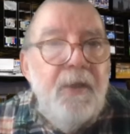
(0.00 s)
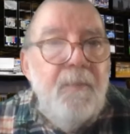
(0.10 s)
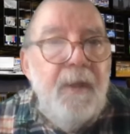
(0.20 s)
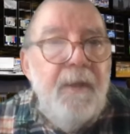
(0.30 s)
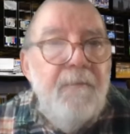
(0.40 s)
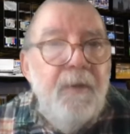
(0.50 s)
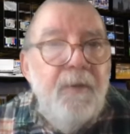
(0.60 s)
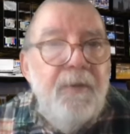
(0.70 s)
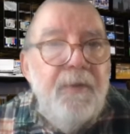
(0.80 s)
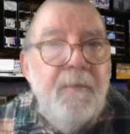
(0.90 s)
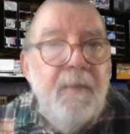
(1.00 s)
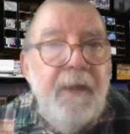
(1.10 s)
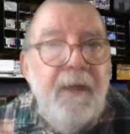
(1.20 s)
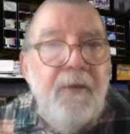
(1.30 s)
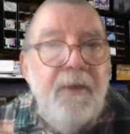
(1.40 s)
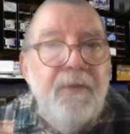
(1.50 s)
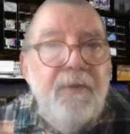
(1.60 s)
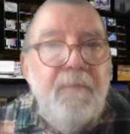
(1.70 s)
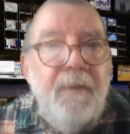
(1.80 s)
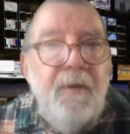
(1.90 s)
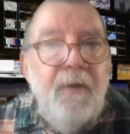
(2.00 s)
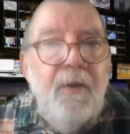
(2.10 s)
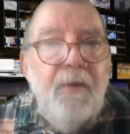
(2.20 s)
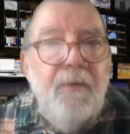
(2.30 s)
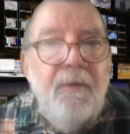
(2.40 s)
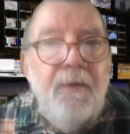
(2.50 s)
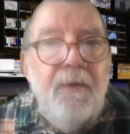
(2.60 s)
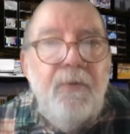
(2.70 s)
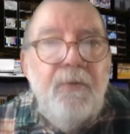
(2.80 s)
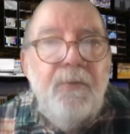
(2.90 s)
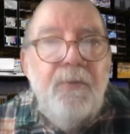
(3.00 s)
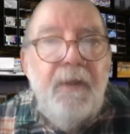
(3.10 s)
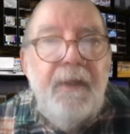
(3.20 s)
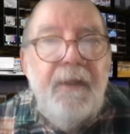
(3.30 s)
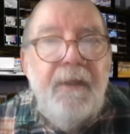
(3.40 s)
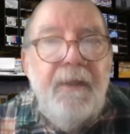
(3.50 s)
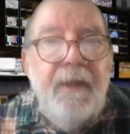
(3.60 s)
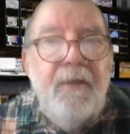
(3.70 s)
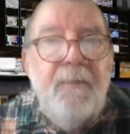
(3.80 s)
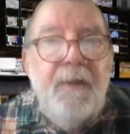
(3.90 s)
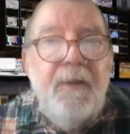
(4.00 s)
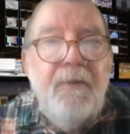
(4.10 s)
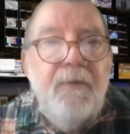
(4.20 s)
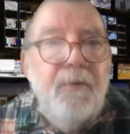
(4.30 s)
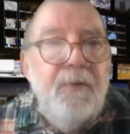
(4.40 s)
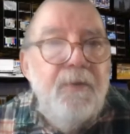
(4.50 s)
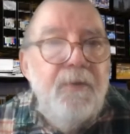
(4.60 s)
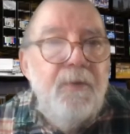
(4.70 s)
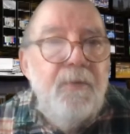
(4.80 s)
You may have noticed that my articles have been longer than usual lately, and that is because there is